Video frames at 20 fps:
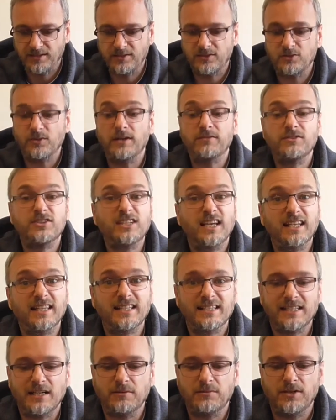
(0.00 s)
to ever take
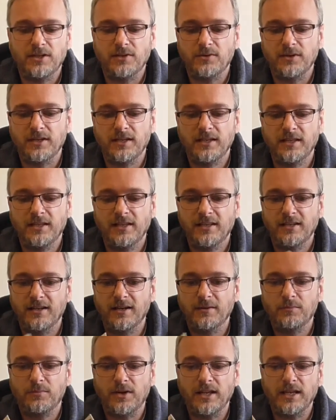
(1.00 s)
these out, by the way,
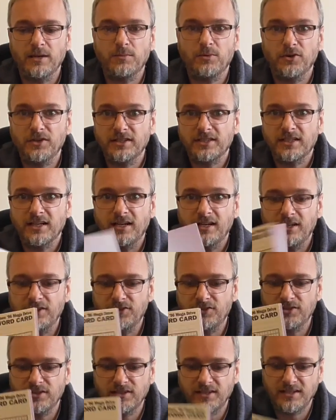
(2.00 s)
like player points
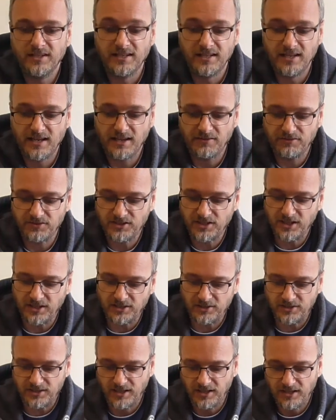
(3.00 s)
cards, never
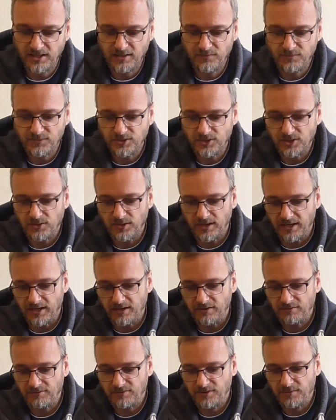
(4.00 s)
touched. You
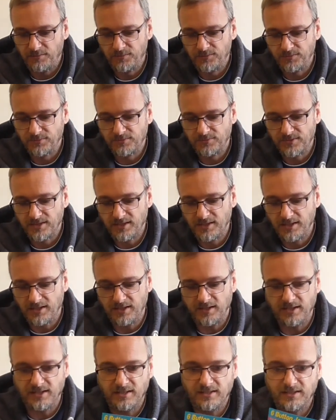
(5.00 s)
have
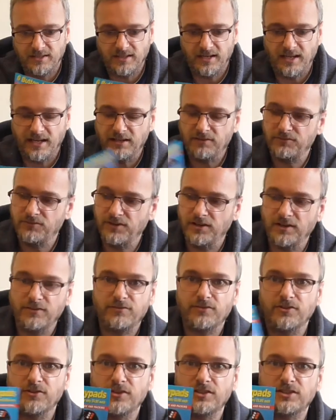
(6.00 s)
an advert
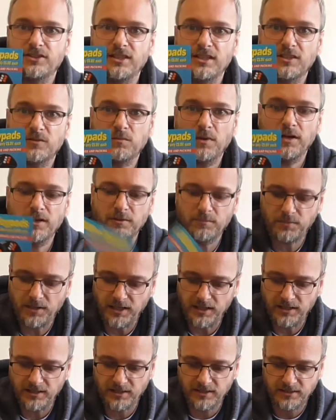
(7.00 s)
for a 6-button
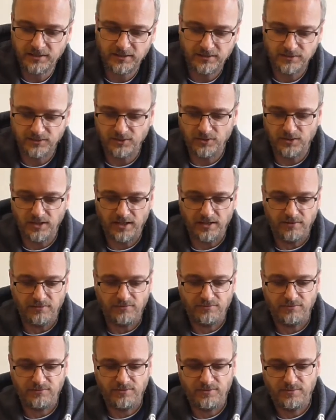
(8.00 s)
pad. You have